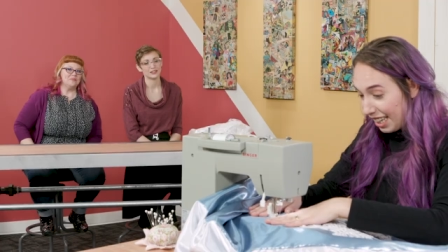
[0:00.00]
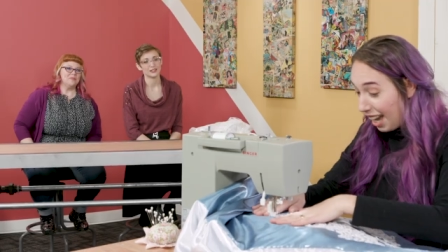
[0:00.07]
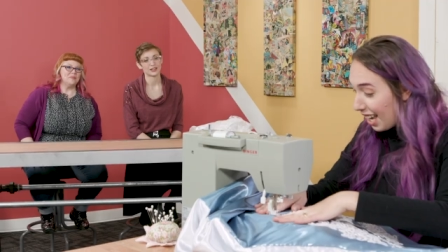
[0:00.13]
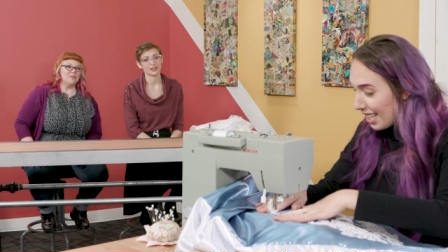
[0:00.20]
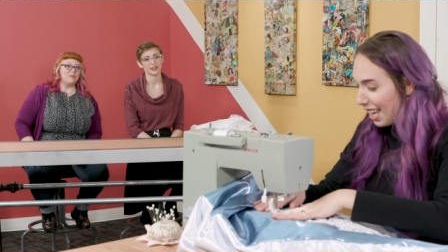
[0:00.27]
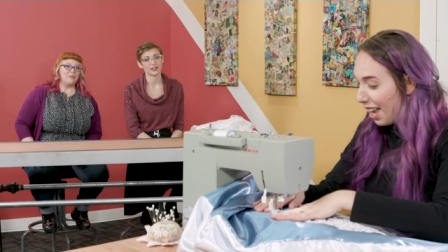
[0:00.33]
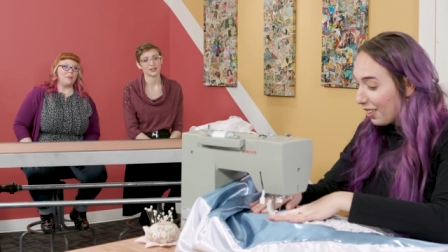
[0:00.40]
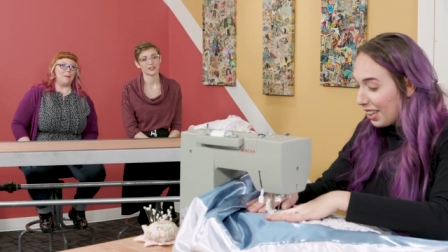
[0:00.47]

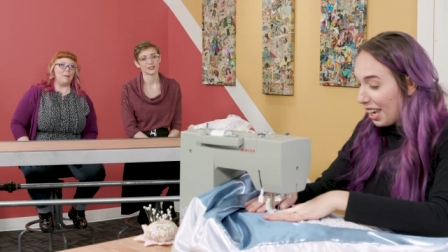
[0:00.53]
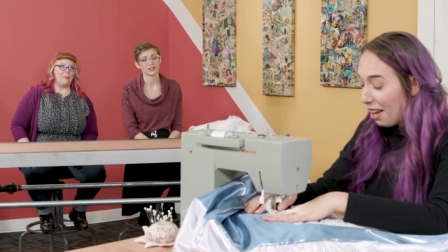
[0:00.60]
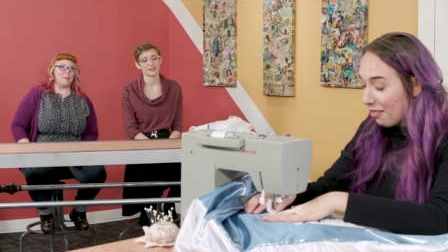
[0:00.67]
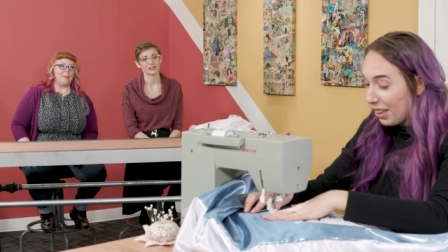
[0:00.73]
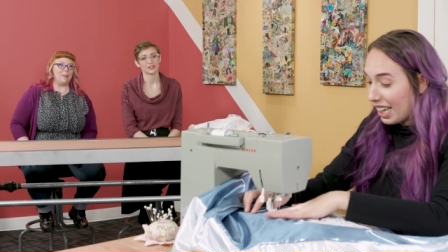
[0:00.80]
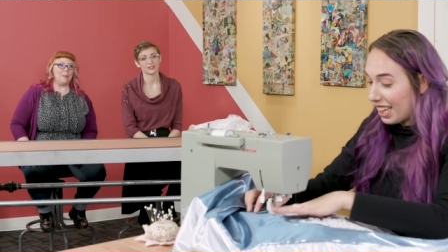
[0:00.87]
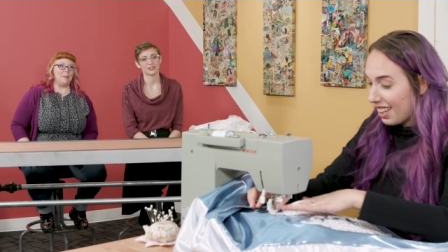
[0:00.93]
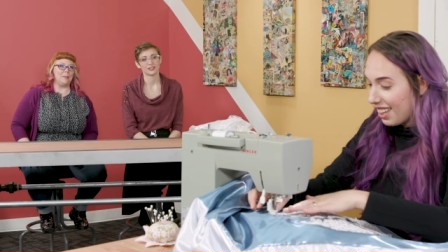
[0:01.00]
Guys, I only have
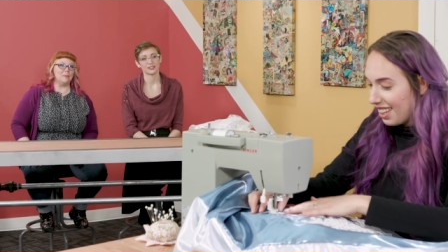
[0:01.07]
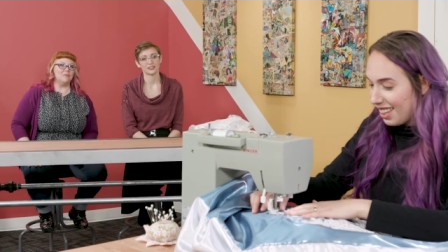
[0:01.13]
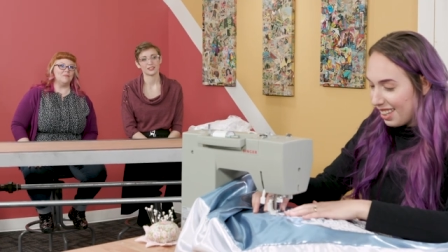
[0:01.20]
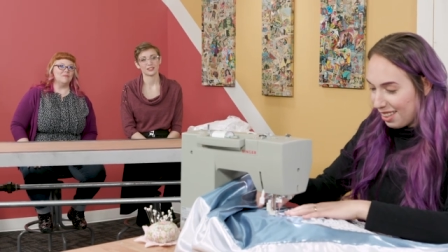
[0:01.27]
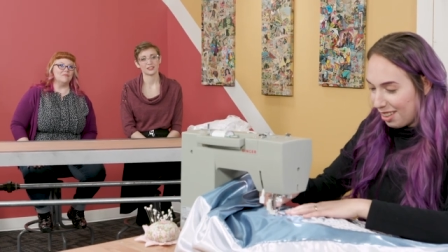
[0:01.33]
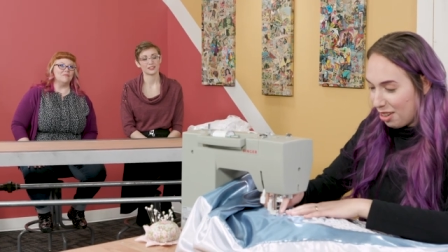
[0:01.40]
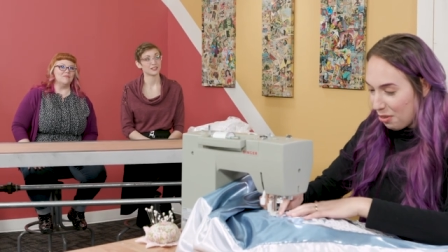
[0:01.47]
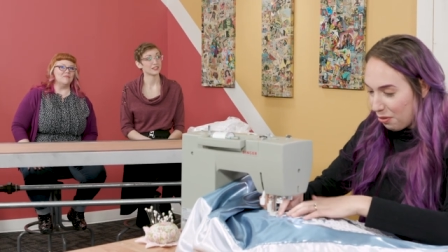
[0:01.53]
like,
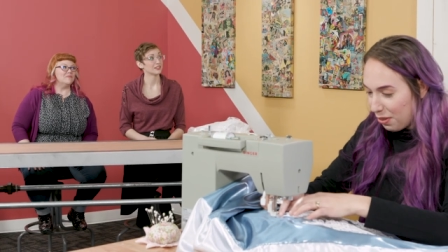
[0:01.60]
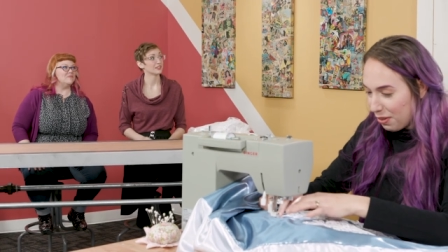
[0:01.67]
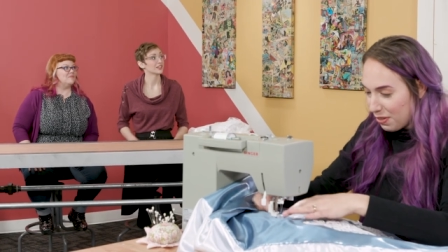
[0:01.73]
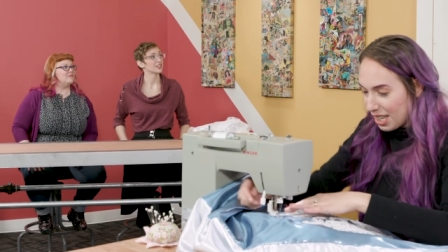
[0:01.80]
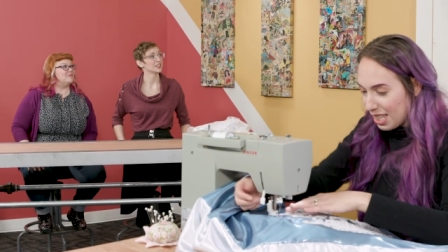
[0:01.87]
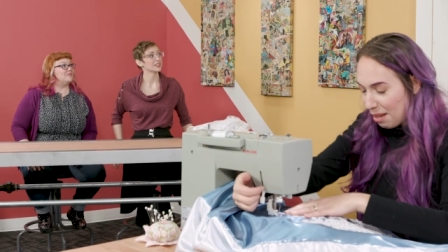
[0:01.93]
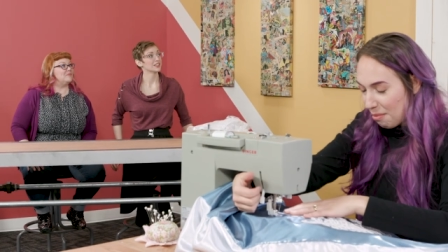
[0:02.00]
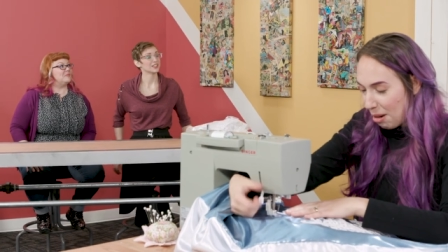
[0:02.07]
you know,
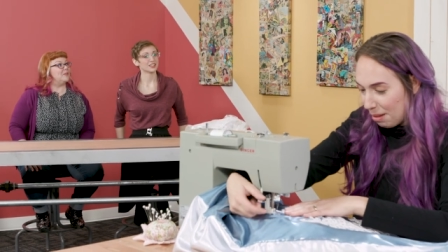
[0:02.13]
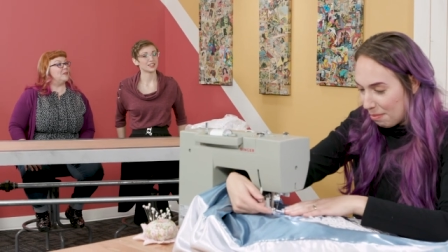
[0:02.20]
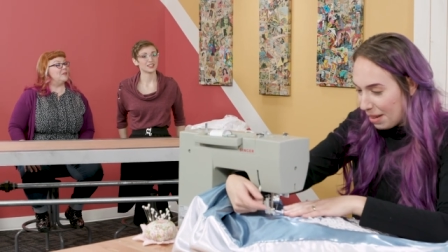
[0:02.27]
50 some odd